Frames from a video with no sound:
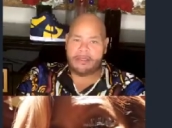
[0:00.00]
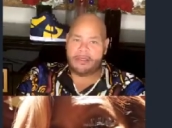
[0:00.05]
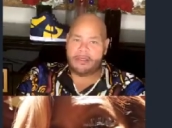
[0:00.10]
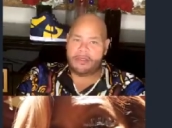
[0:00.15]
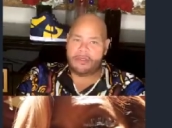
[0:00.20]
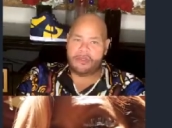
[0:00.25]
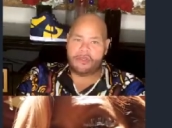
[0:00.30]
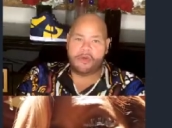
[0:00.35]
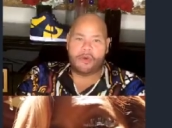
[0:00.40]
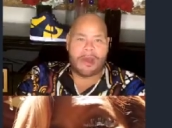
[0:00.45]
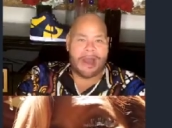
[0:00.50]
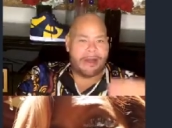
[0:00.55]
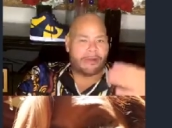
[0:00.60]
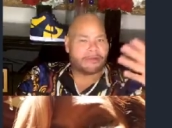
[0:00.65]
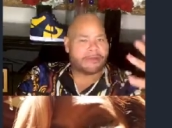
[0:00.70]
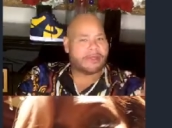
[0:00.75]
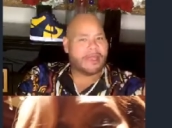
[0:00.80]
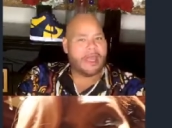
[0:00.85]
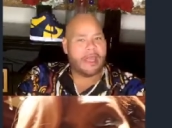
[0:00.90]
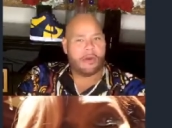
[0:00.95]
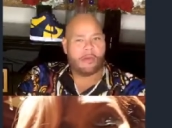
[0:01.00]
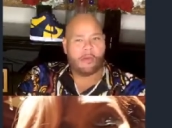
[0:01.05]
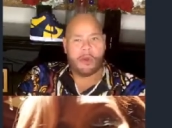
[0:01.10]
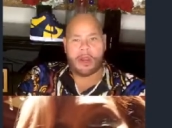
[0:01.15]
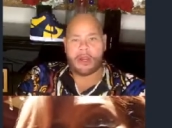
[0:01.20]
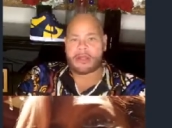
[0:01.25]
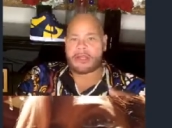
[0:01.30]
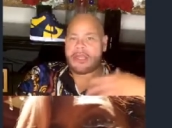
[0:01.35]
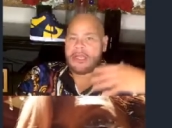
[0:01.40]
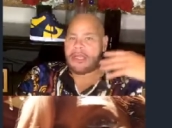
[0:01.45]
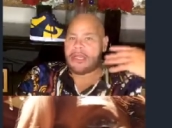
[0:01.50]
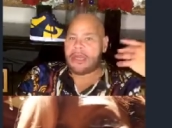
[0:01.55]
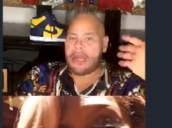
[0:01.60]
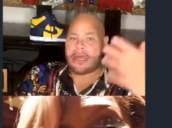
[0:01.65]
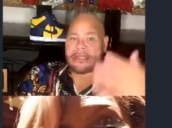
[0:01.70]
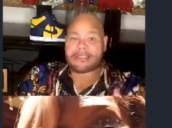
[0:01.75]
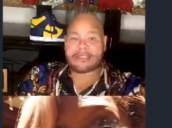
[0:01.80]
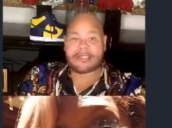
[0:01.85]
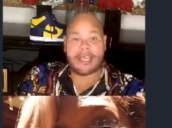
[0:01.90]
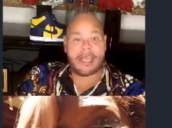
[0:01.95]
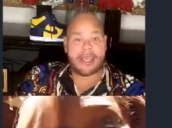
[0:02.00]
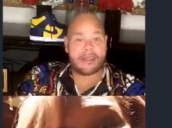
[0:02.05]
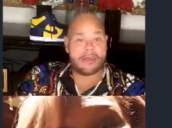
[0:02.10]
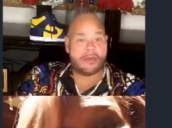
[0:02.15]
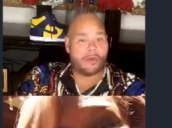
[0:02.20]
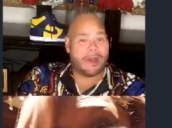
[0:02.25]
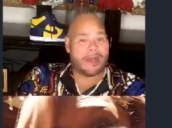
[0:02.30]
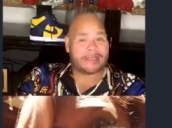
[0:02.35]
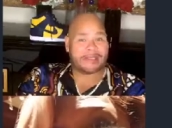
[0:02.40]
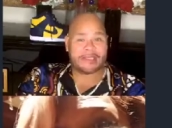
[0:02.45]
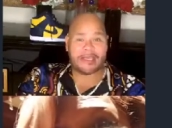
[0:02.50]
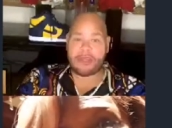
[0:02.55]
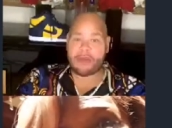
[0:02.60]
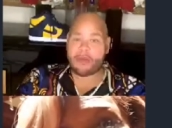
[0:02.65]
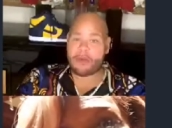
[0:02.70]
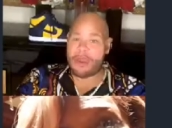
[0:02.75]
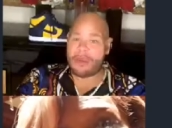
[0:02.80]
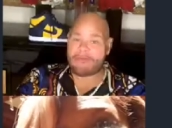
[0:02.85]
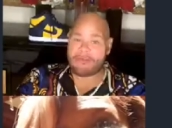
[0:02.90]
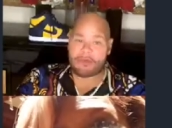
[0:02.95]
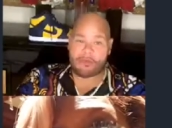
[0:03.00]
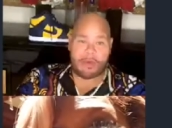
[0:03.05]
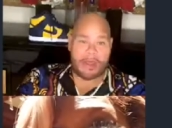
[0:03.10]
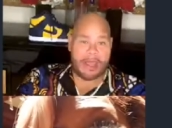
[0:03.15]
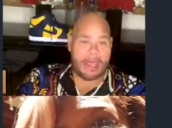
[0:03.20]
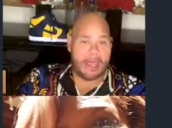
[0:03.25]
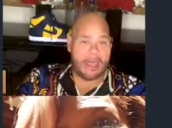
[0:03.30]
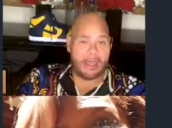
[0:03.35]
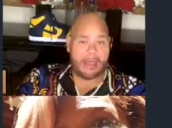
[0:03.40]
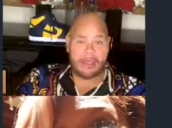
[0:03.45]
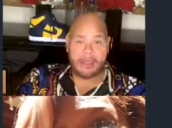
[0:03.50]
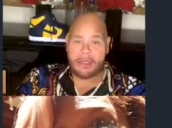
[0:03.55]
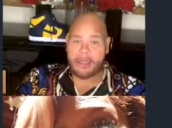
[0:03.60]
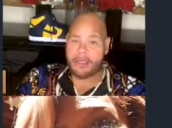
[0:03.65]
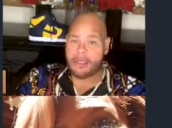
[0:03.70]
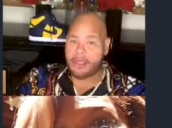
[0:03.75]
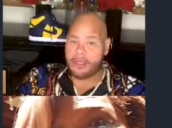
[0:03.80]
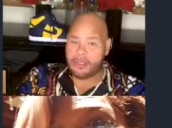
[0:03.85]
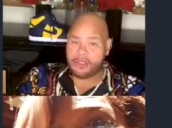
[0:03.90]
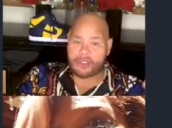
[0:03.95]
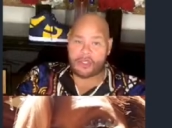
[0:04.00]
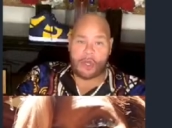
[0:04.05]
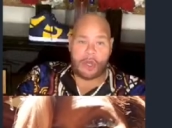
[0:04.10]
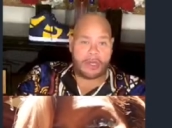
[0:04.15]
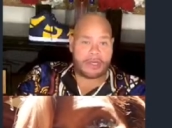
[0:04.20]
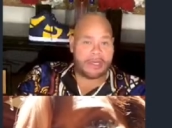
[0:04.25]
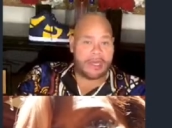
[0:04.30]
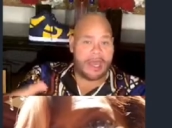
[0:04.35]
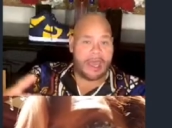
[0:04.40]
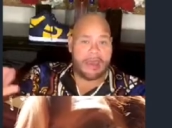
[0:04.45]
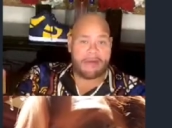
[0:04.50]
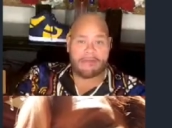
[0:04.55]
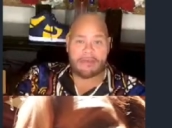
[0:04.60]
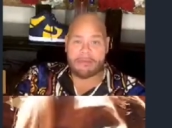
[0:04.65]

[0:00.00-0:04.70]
you out there working, and I see you everywhere, talking to everybody.